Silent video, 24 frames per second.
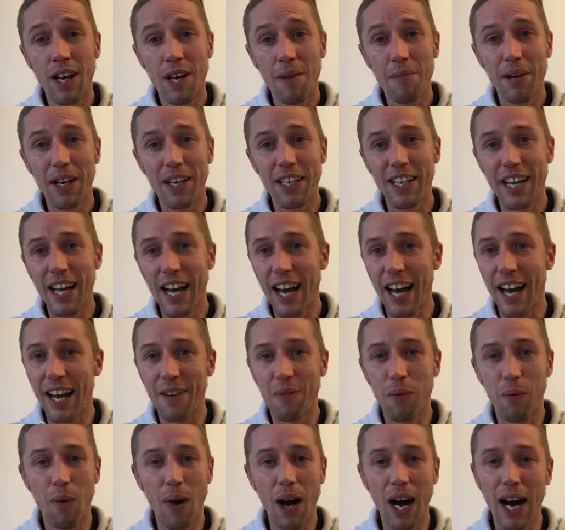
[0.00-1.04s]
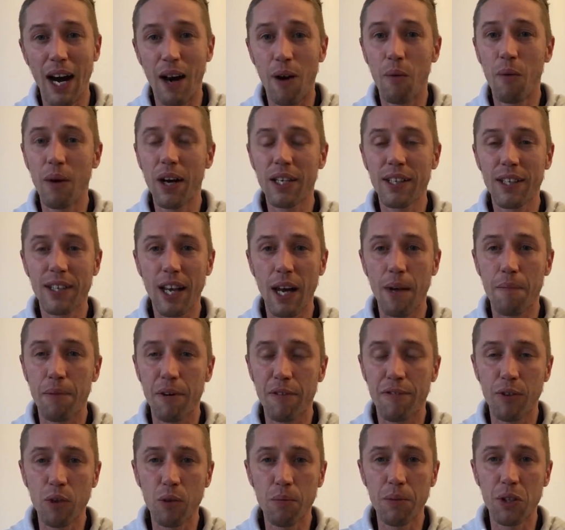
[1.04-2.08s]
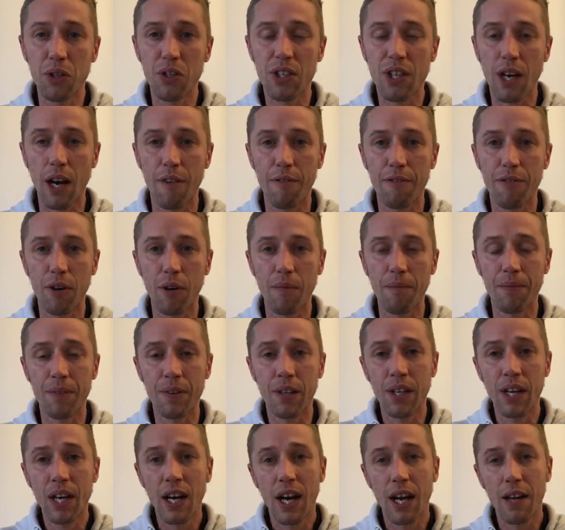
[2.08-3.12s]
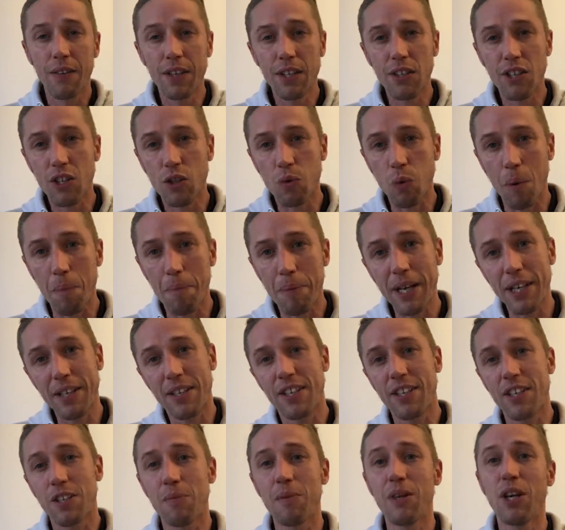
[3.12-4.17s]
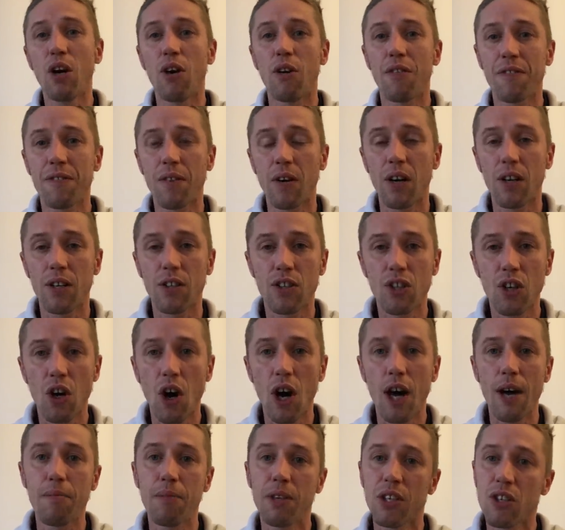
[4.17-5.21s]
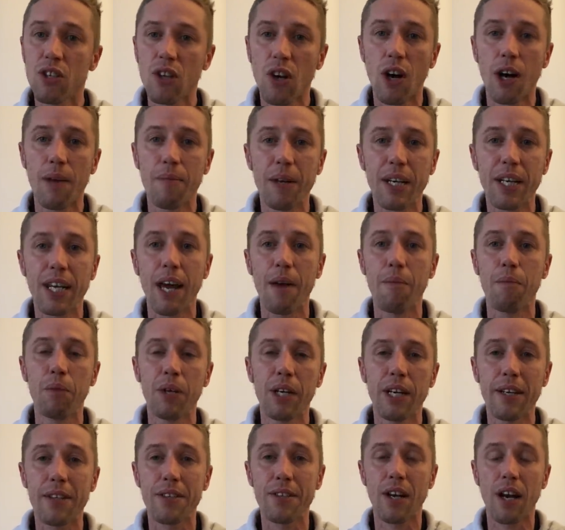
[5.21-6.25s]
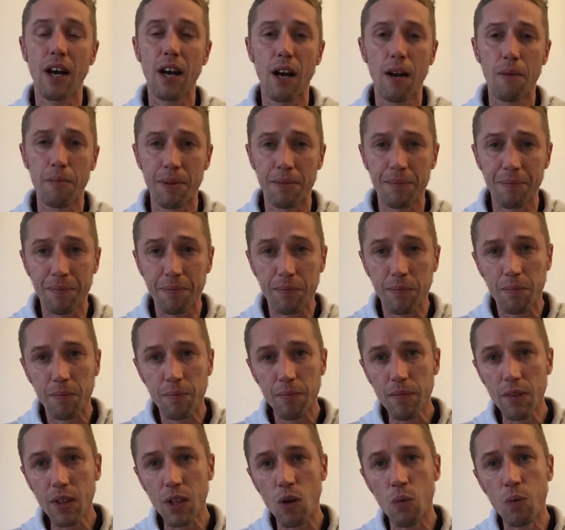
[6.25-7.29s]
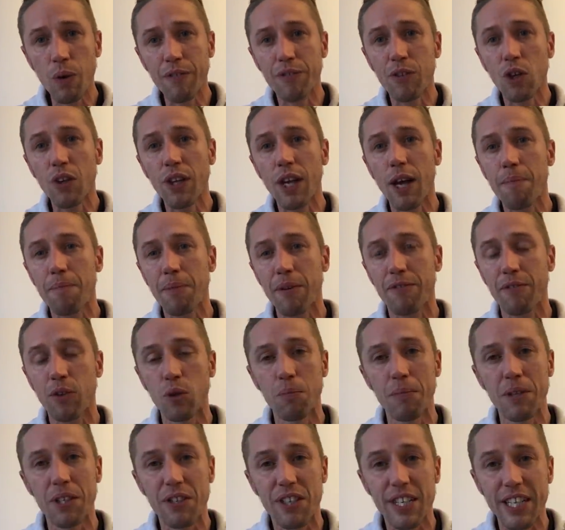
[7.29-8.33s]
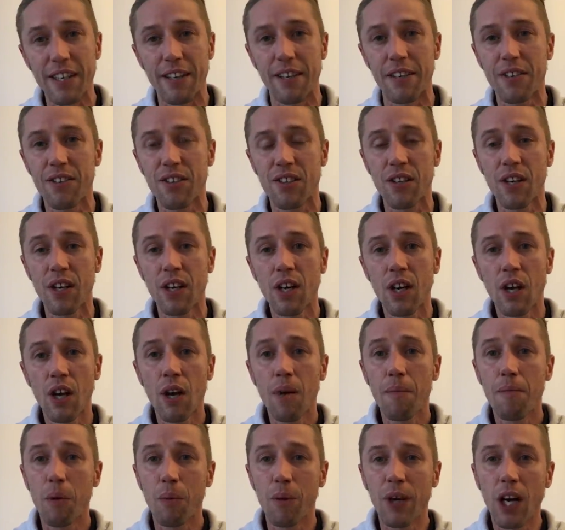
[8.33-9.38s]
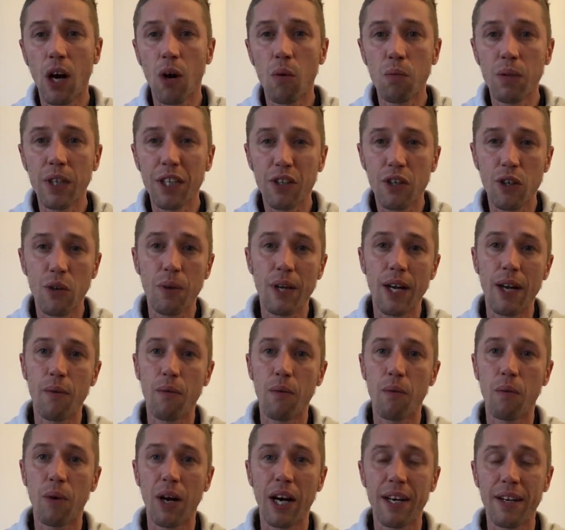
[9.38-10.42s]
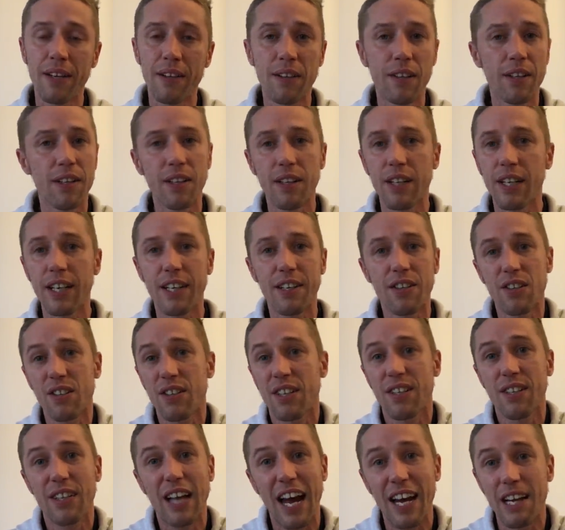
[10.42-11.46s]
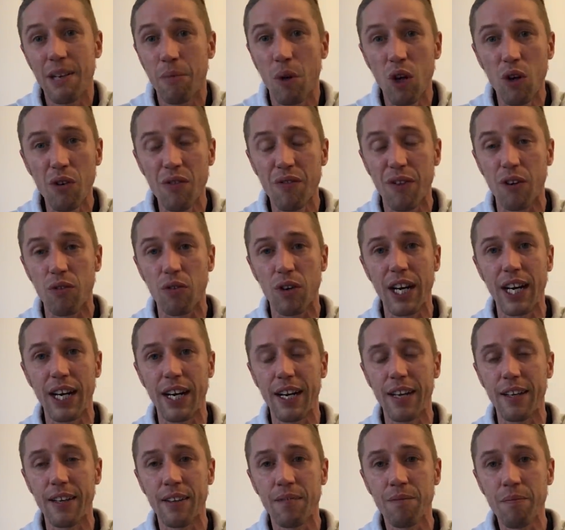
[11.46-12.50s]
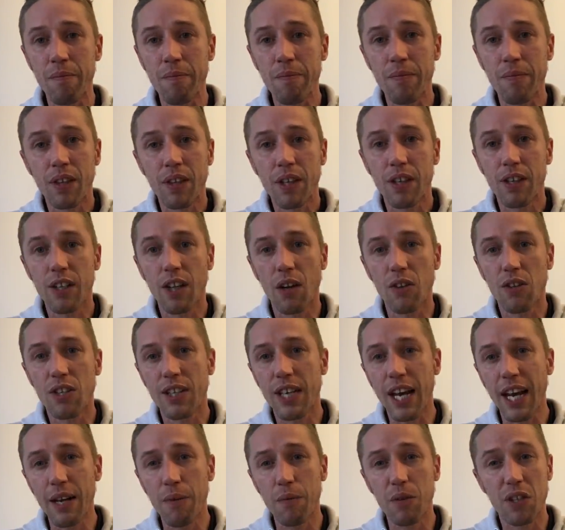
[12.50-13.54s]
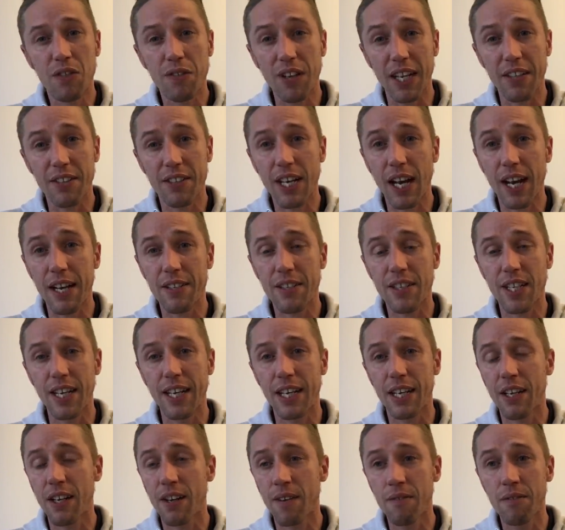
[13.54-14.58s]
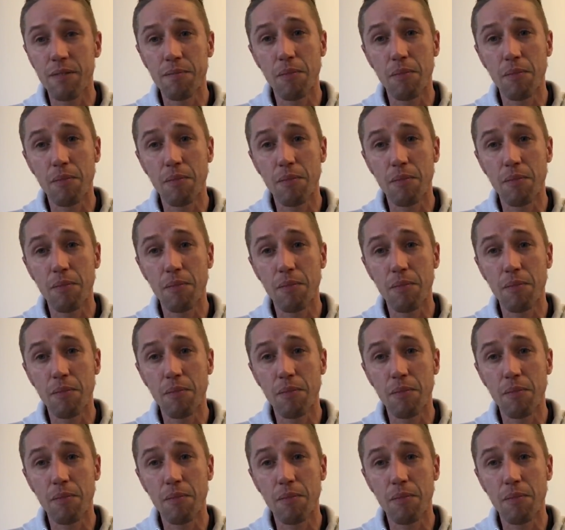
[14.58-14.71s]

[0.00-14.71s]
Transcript: But yeah, wow, where did that performance come from? And this is what pisses me off time and time again with this club. We've got that performance in us, but we only do it when it's game over, really. You know, today was fantastic.